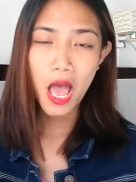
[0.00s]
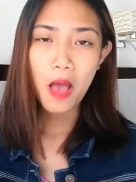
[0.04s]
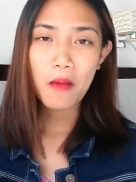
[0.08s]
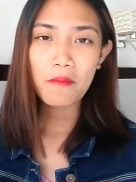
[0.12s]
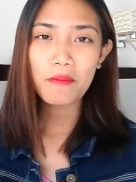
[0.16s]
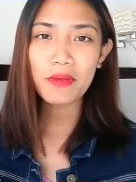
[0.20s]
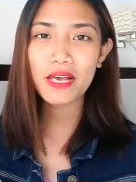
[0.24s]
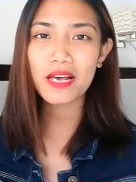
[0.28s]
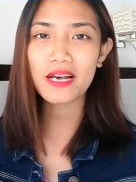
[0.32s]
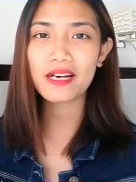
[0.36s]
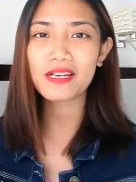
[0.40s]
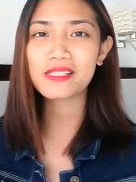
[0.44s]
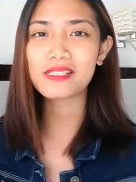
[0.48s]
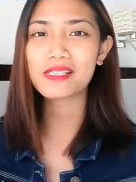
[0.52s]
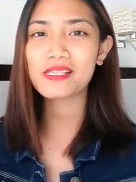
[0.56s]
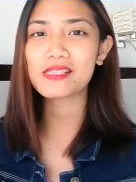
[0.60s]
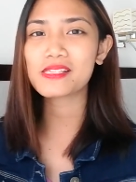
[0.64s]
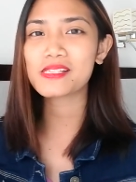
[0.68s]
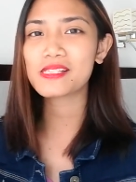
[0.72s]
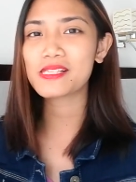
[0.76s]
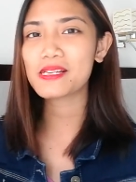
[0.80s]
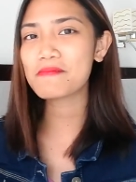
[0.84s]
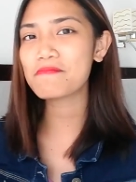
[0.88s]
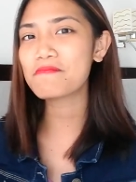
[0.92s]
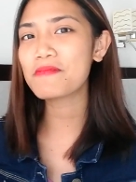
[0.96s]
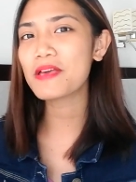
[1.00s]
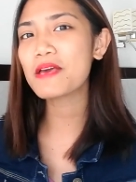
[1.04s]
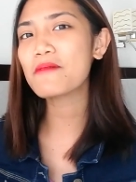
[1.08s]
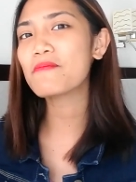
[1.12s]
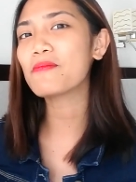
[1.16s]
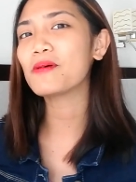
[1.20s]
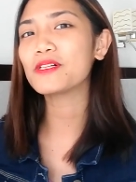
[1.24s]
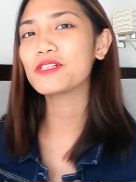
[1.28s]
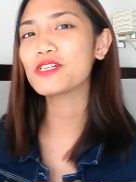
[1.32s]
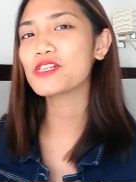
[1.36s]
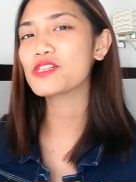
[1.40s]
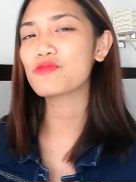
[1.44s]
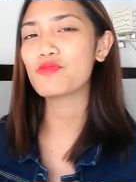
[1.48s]
because some
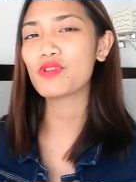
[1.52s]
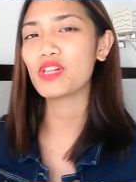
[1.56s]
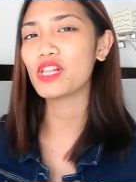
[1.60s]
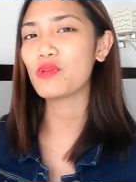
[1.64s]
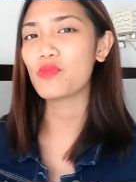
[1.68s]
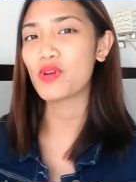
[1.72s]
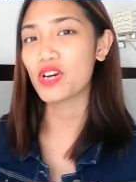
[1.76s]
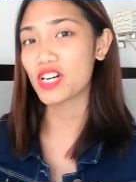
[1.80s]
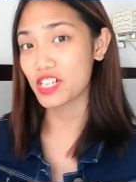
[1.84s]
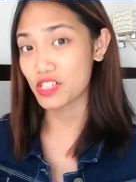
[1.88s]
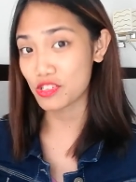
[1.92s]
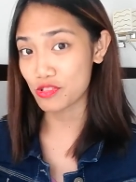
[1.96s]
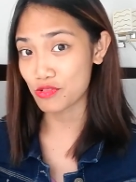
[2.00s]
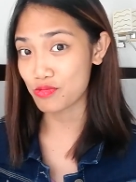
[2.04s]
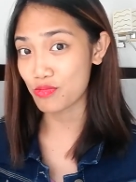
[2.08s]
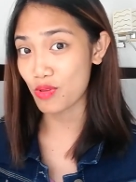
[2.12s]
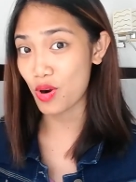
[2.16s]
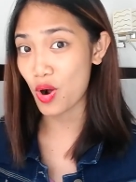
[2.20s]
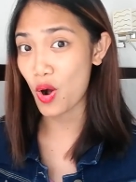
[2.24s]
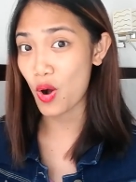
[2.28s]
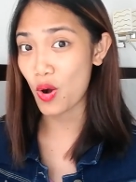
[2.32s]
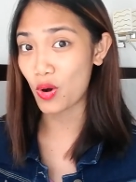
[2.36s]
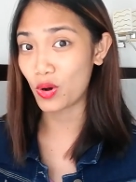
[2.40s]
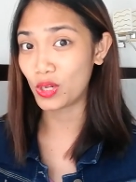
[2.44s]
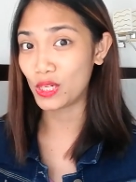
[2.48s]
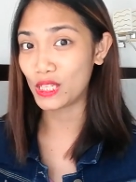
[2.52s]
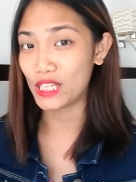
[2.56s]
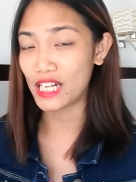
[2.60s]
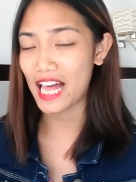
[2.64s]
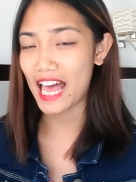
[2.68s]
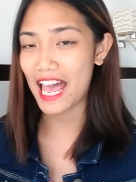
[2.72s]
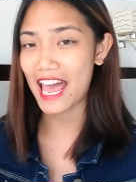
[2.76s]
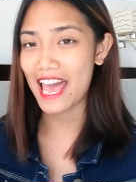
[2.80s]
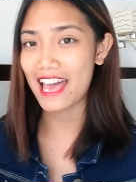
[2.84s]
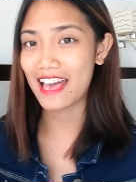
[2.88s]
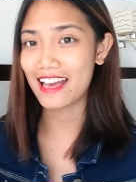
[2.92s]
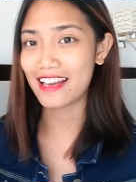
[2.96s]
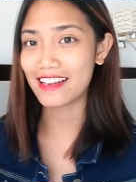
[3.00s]
people just really want to troll,
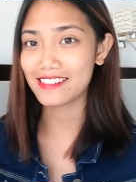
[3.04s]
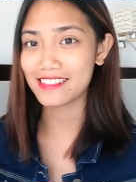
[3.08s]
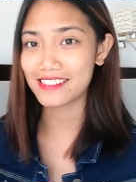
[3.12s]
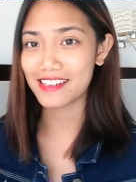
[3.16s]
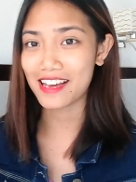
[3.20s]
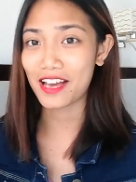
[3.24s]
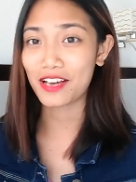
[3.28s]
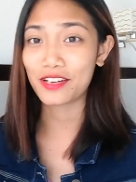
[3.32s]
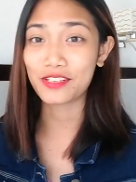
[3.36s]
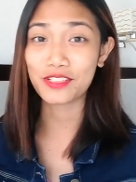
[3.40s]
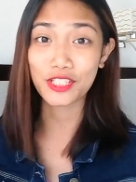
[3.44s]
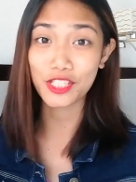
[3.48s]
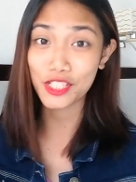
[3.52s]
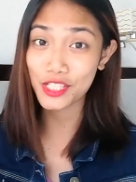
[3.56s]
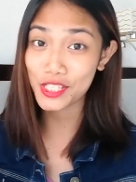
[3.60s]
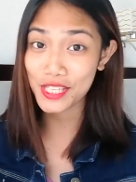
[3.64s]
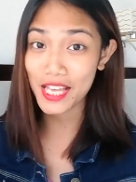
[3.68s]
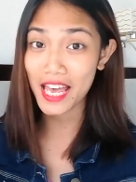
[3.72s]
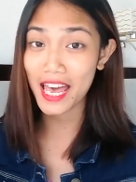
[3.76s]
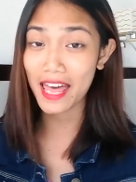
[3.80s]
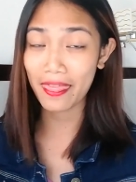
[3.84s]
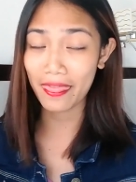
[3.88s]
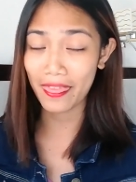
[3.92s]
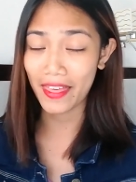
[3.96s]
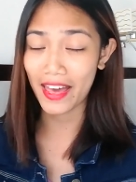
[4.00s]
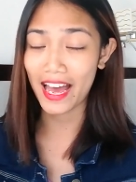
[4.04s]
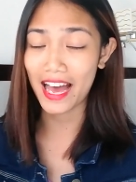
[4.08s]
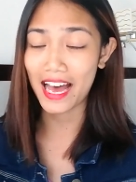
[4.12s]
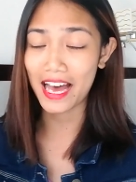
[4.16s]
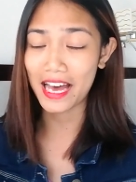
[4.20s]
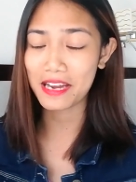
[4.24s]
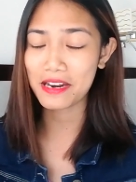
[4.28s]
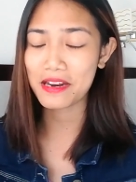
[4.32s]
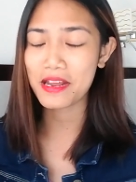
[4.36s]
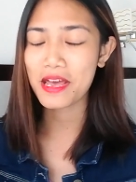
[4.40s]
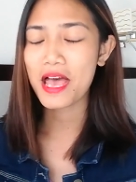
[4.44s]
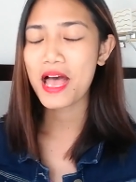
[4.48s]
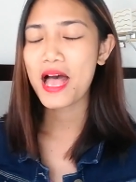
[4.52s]
and I understand that,
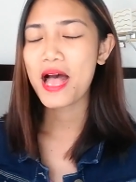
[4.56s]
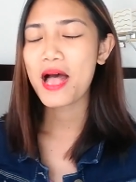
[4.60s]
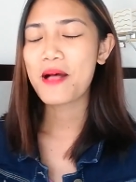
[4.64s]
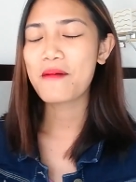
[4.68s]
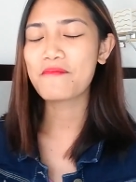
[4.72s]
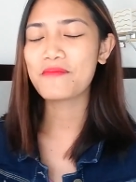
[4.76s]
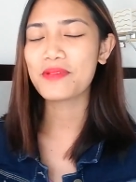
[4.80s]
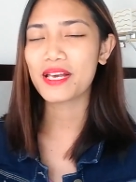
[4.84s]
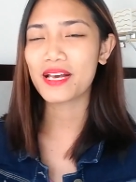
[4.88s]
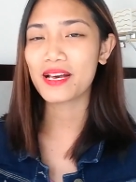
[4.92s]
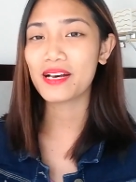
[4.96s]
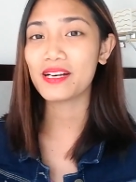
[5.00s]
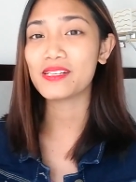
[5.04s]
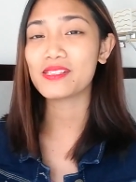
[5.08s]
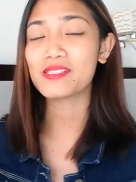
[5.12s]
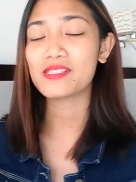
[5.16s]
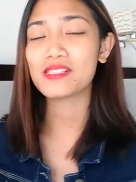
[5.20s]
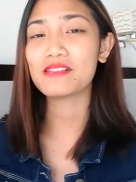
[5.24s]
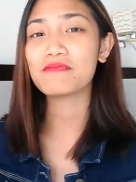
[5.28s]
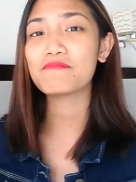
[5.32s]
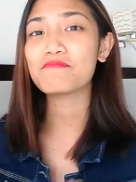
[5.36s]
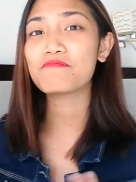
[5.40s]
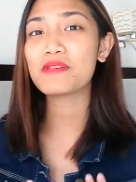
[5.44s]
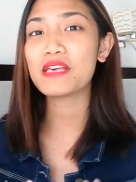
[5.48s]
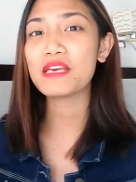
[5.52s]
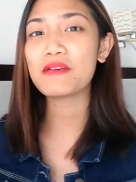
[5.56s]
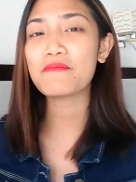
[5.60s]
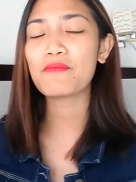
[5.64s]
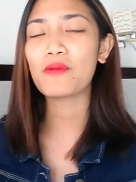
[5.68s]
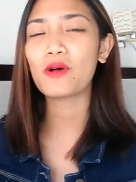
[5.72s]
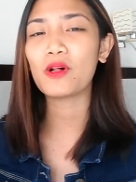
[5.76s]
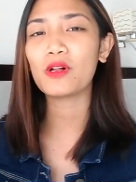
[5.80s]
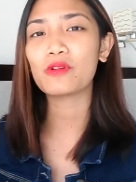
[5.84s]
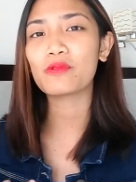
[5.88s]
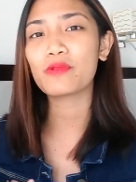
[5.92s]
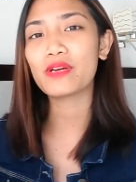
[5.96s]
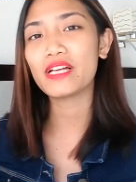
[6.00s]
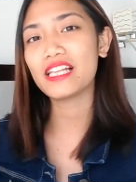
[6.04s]
because some
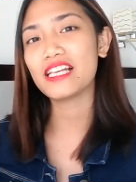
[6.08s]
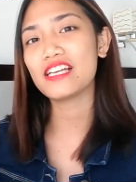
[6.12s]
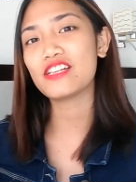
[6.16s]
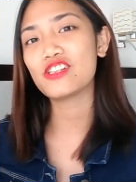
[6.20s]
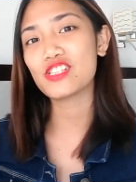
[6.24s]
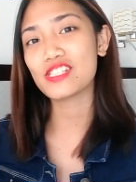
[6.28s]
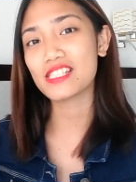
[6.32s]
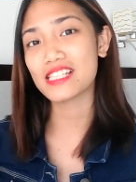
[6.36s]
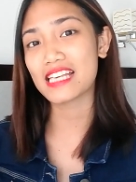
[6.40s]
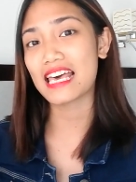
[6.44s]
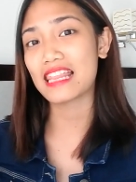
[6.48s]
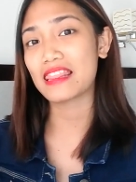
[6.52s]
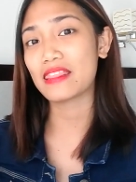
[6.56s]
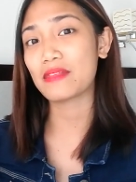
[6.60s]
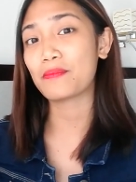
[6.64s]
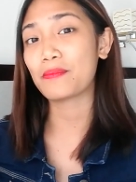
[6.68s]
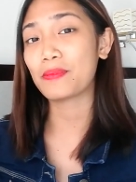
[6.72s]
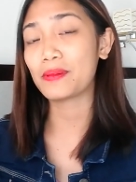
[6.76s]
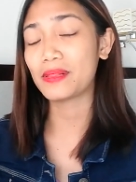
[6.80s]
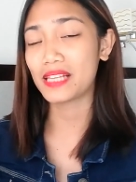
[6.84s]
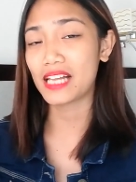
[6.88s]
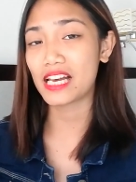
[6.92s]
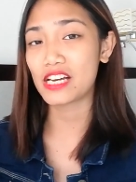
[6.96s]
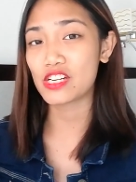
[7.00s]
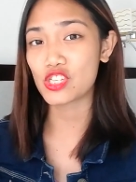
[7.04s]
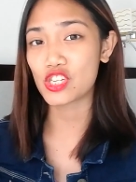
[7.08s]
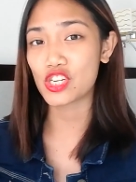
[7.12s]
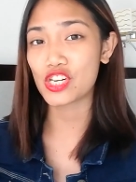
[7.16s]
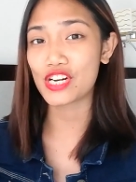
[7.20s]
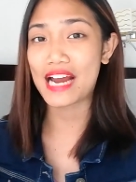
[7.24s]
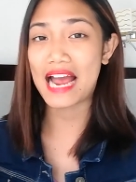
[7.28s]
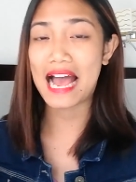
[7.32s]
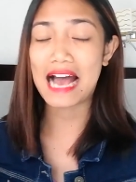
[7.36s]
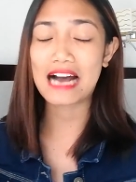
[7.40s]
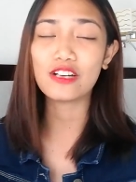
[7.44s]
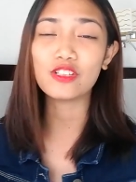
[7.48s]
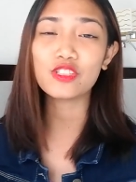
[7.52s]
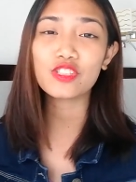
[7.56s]
people really just get the pleasure
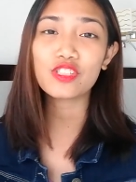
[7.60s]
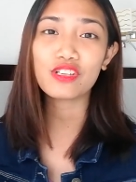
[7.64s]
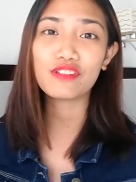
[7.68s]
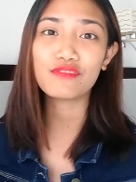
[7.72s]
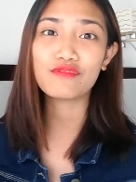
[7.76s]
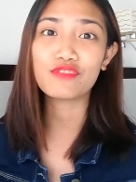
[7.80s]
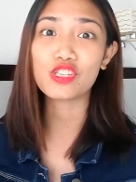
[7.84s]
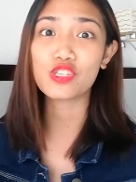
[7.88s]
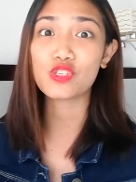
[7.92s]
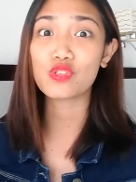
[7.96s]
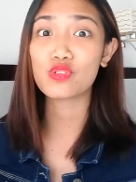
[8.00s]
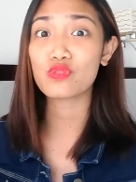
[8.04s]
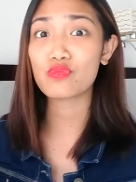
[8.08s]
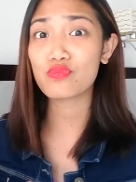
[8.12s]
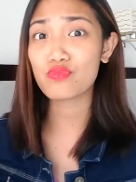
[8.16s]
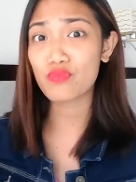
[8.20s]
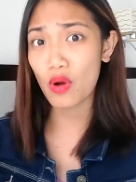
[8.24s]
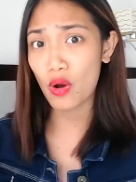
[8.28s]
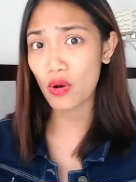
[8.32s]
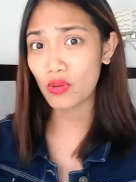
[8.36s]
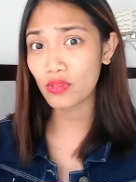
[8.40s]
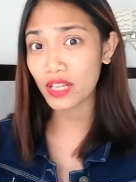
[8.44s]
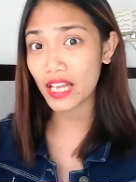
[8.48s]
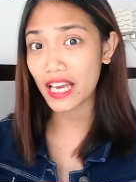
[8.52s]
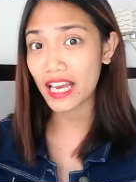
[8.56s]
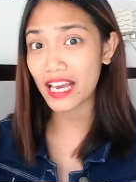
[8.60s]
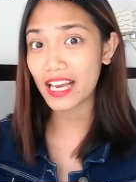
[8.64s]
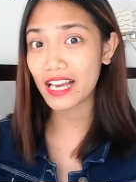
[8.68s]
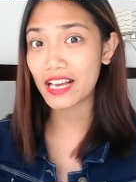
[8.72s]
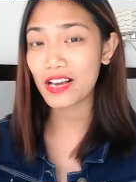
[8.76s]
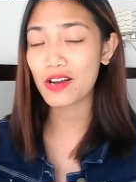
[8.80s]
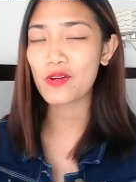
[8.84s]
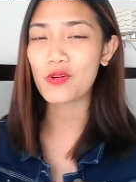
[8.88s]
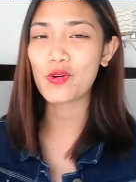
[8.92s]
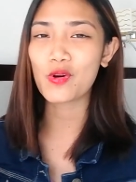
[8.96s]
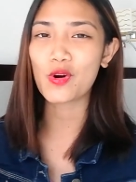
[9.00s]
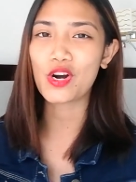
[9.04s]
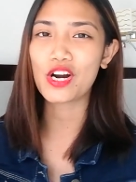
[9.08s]
out of just trolling
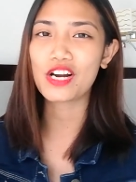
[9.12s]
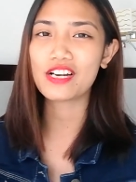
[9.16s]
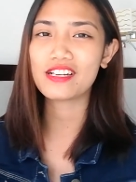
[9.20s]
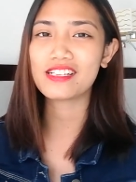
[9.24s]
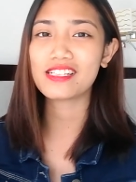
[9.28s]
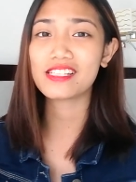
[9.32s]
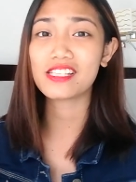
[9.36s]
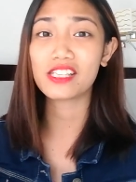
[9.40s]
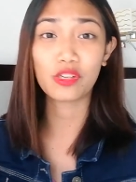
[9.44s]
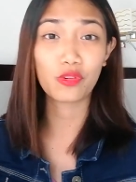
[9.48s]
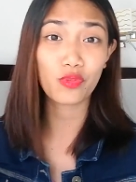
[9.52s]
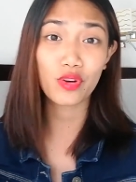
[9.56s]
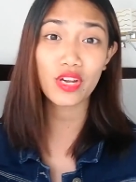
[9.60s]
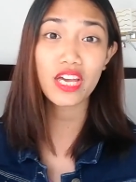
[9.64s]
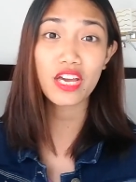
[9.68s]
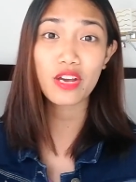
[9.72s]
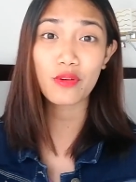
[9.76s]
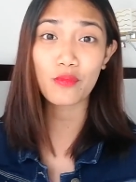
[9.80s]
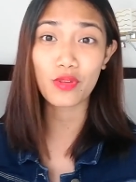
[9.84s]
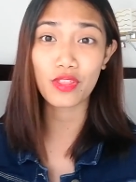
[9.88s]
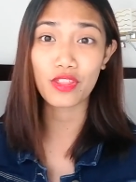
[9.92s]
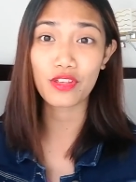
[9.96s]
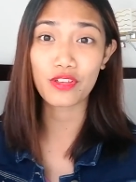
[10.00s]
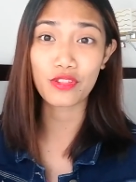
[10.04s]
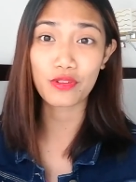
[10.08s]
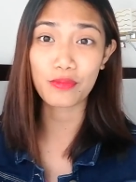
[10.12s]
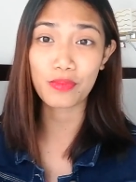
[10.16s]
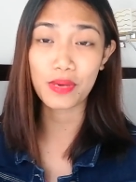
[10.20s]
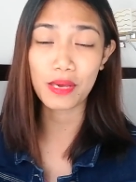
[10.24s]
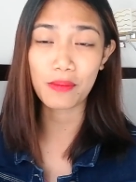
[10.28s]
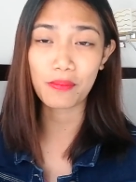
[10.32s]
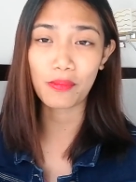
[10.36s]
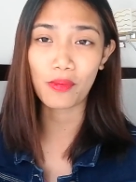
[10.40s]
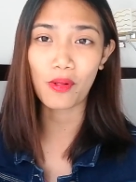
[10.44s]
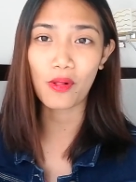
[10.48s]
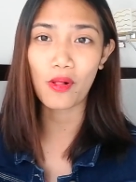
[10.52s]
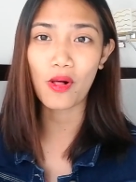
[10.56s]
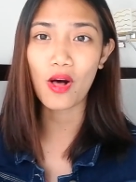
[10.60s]
or disagreeing with other
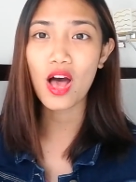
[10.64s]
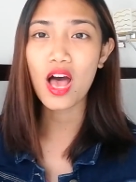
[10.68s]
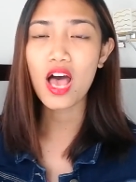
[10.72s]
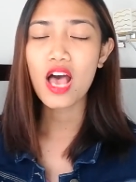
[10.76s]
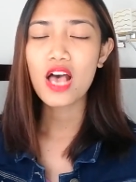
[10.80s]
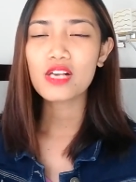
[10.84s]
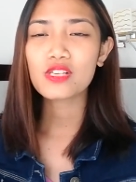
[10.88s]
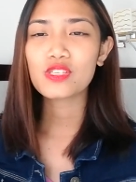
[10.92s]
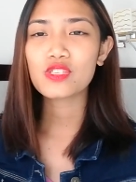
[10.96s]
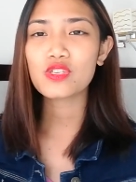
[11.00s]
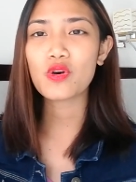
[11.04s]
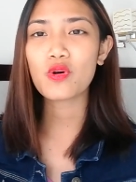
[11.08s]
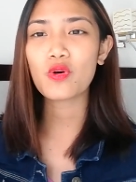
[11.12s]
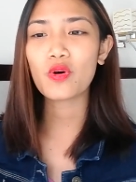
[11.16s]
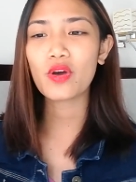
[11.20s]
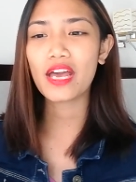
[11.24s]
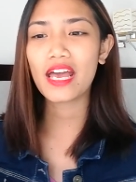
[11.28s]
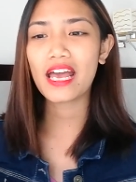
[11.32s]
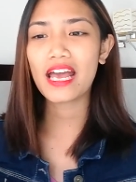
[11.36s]
people. So